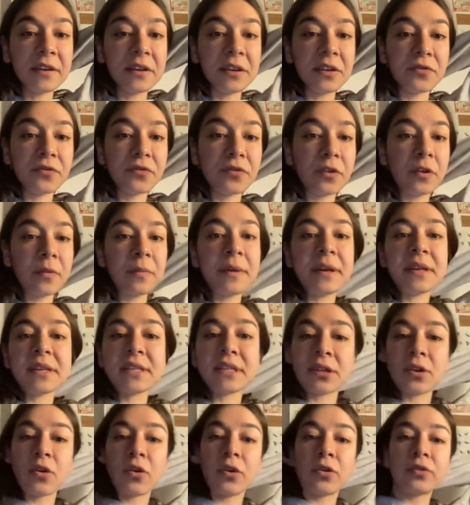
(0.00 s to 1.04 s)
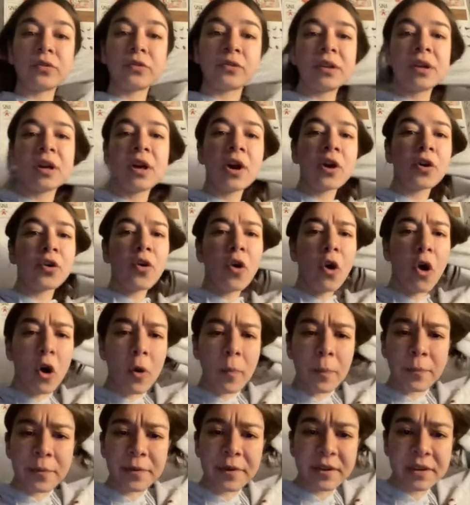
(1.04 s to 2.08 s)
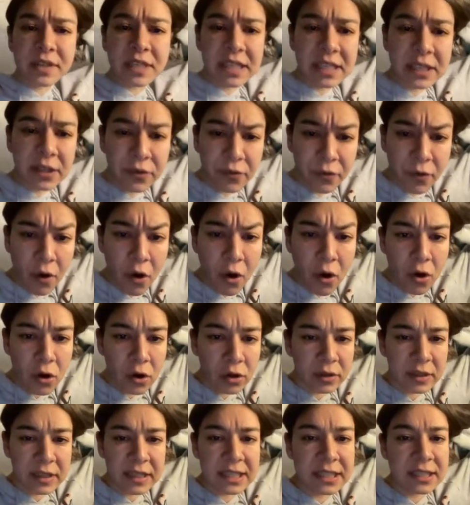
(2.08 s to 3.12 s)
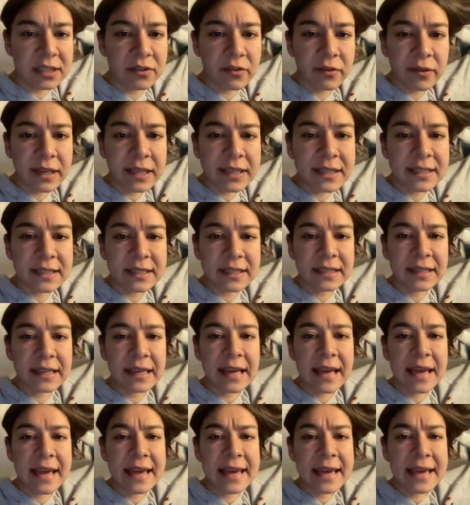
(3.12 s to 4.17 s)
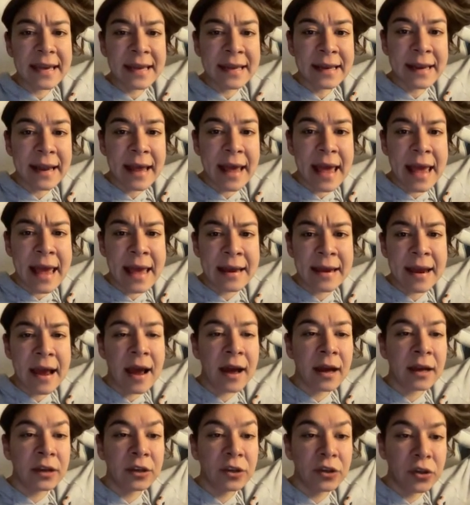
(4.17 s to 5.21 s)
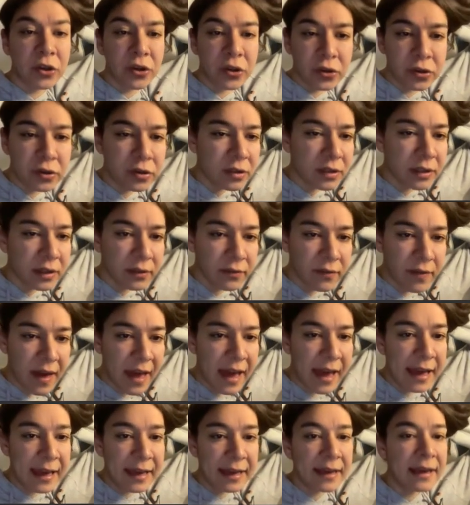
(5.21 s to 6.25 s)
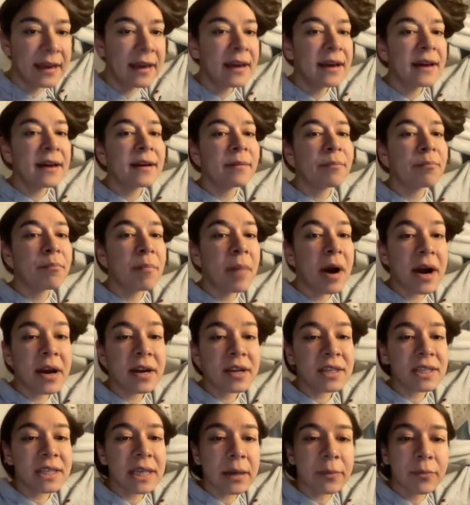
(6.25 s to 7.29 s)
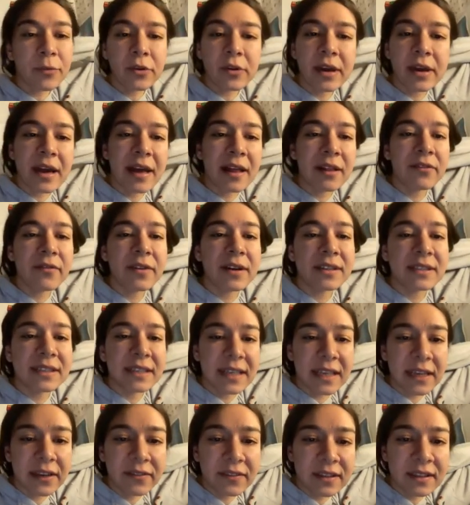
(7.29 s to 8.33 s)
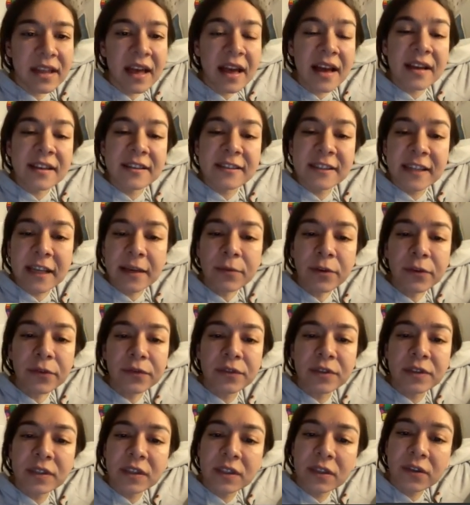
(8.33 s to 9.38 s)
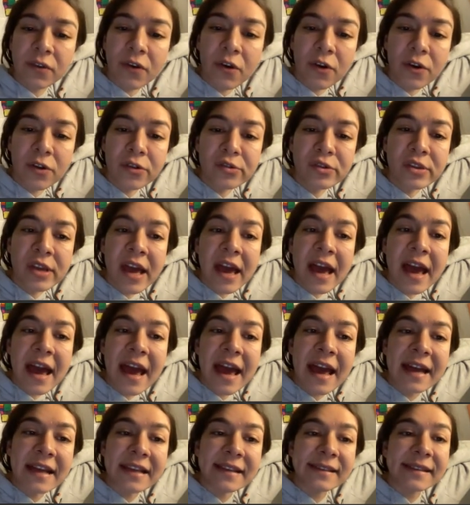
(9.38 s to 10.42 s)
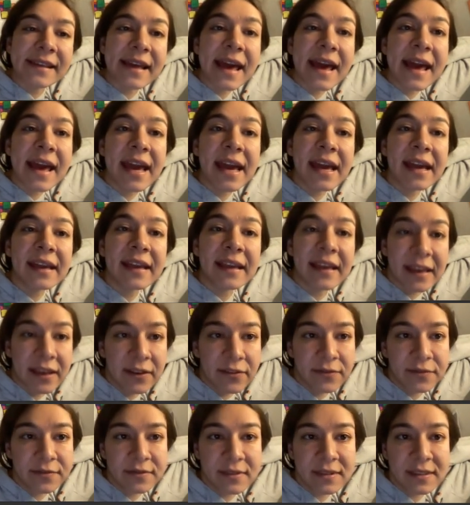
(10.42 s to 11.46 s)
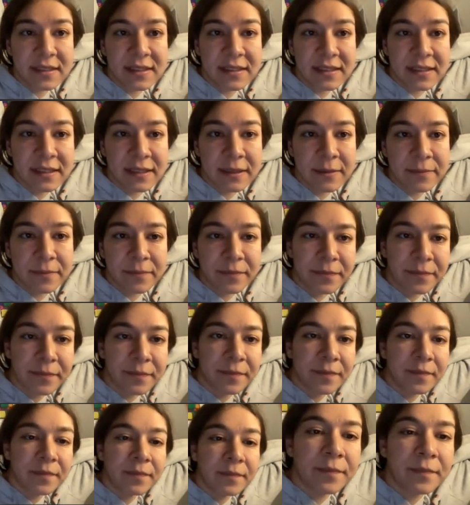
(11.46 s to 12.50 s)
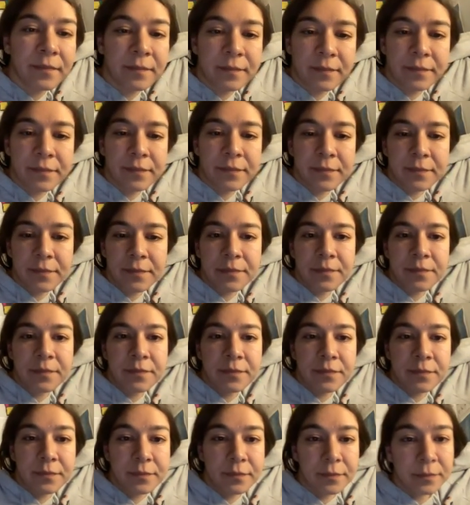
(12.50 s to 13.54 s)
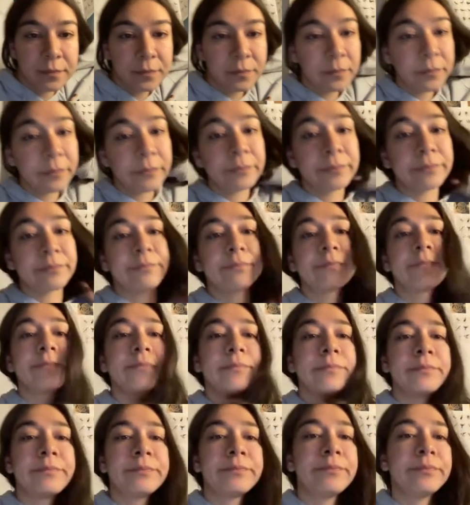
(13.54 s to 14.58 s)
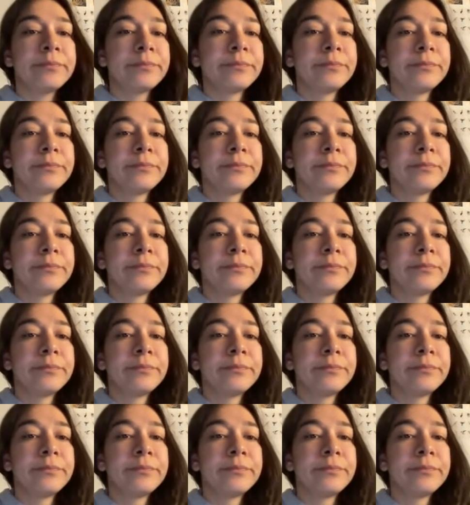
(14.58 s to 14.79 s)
The information on the copper scroll is written in an unusual way. Mar Samuel was given some of the scrolls as a gift. Hmm.